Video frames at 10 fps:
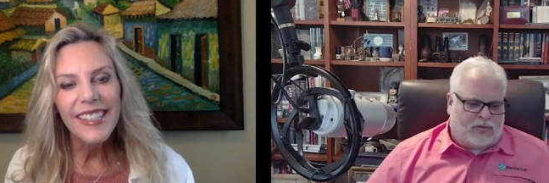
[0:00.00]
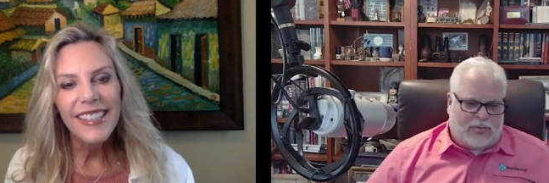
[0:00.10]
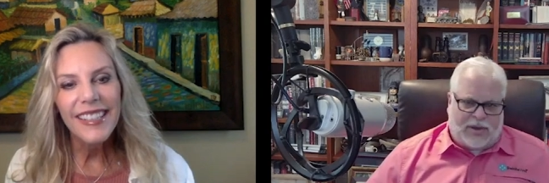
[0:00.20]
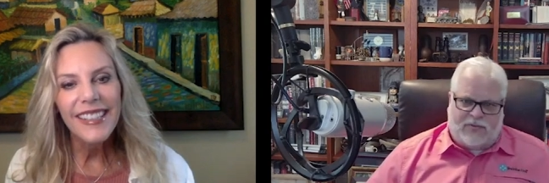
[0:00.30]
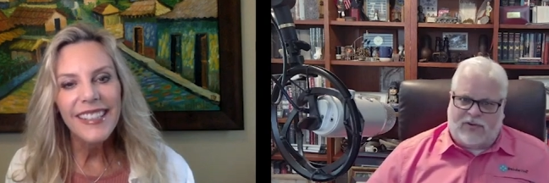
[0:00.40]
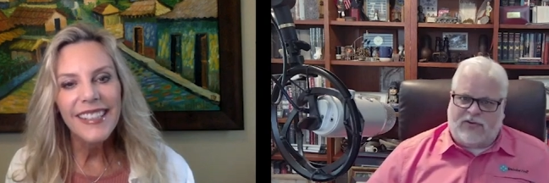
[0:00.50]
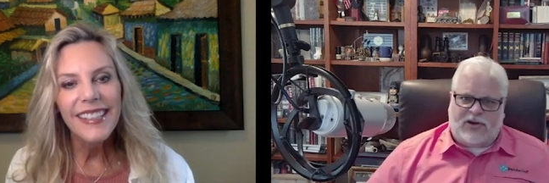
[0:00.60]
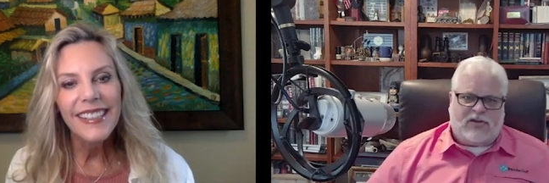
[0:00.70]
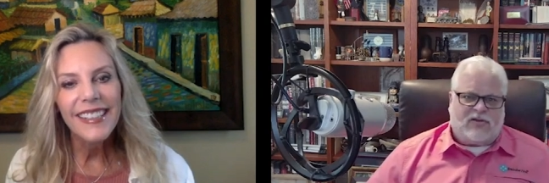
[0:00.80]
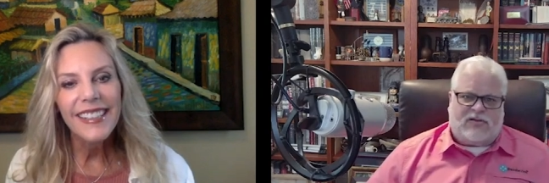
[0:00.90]
Speaker 1: I mean,
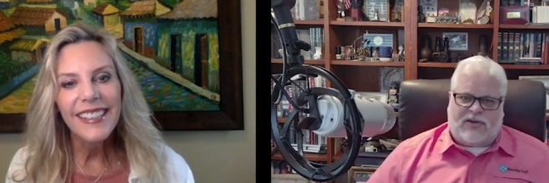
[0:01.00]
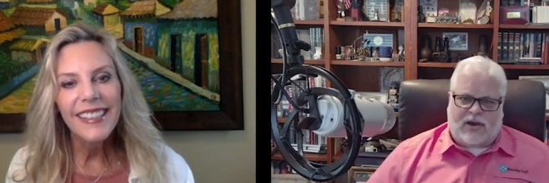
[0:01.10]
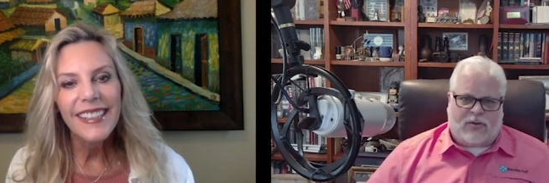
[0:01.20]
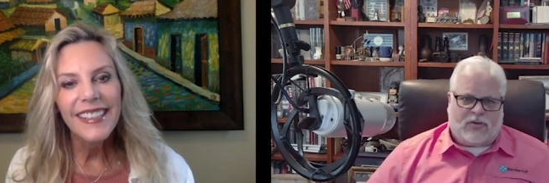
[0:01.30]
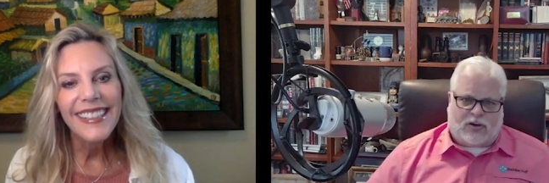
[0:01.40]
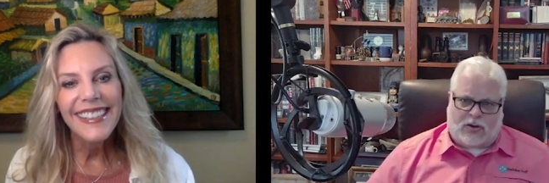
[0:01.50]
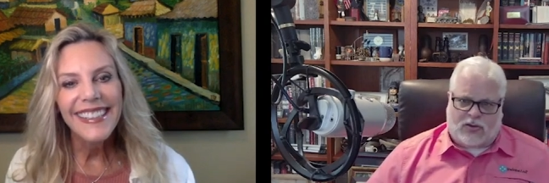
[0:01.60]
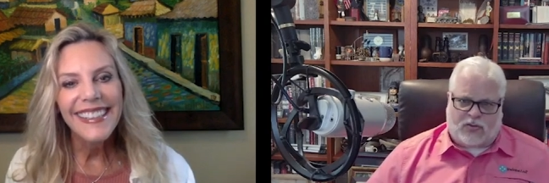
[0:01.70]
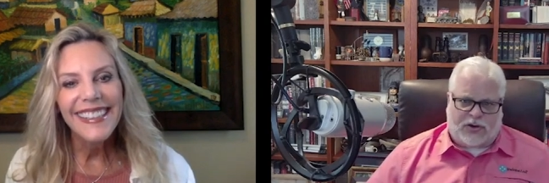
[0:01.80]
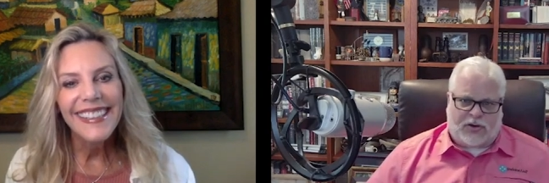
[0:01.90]
Virginia Satir was a close
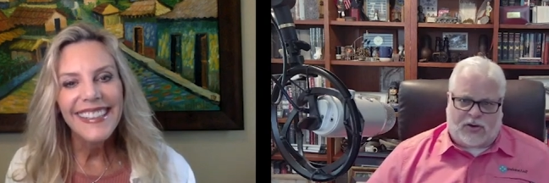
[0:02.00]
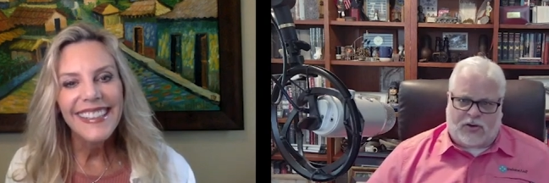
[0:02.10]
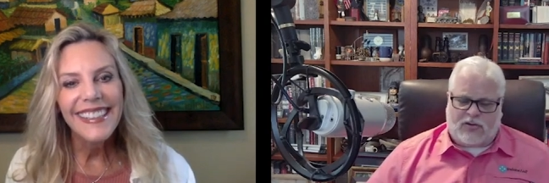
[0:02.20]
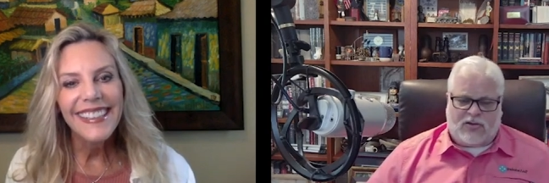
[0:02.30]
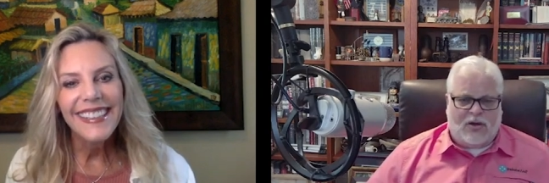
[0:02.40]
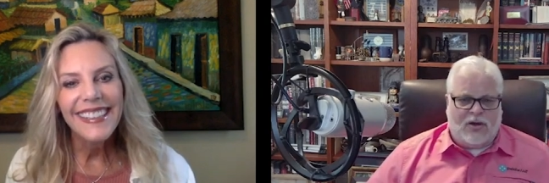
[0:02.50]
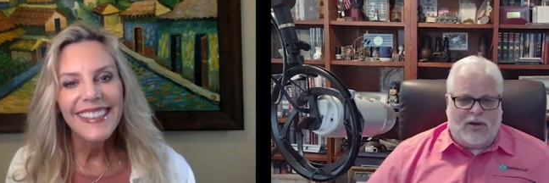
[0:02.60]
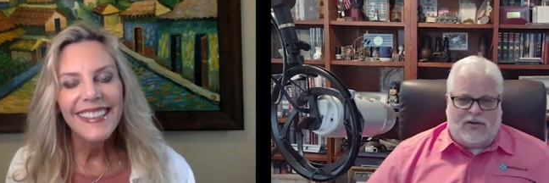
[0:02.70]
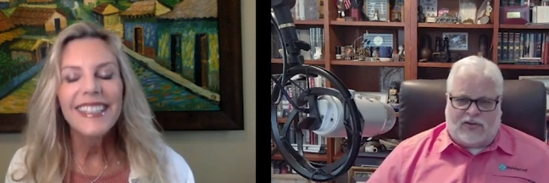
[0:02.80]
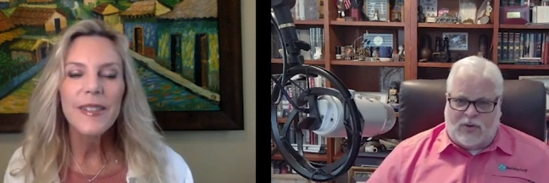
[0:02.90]
friend of hers
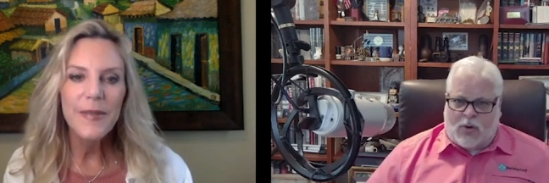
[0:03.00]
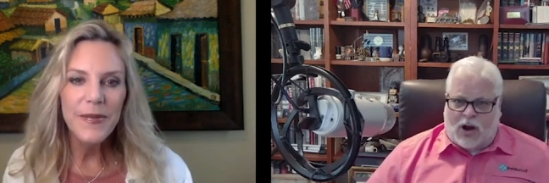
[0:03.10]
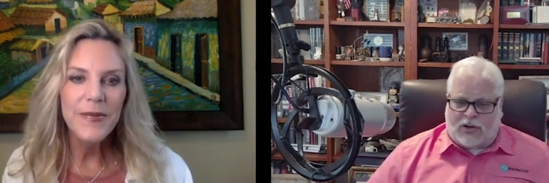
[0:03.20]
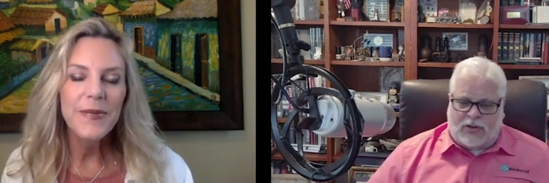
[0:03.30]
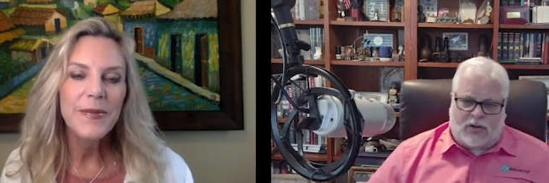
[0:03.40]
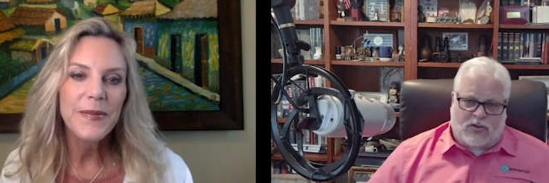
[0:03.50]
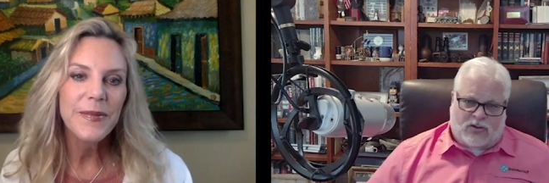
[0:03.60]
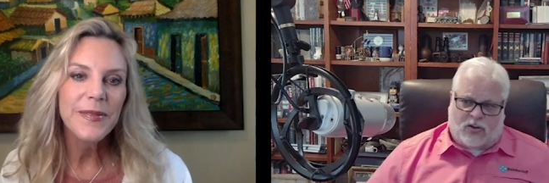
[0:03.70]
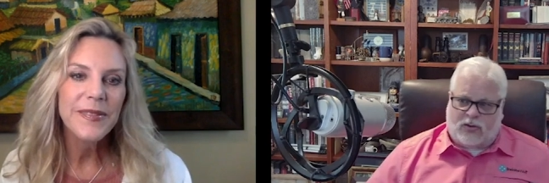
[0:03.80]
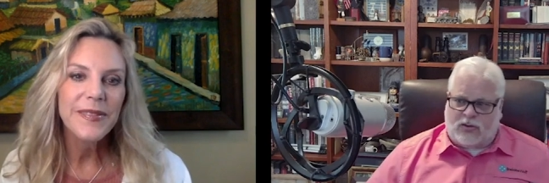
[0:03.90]
she walked in those
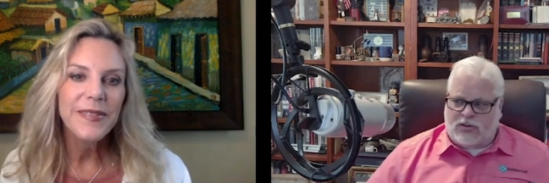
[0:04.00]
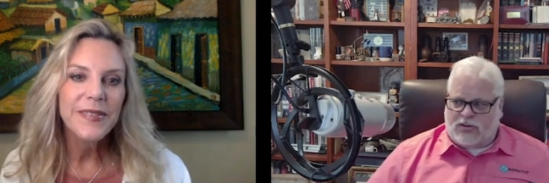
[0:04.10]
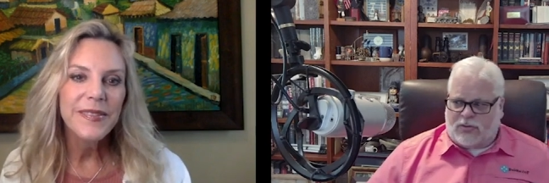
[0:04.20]
circles.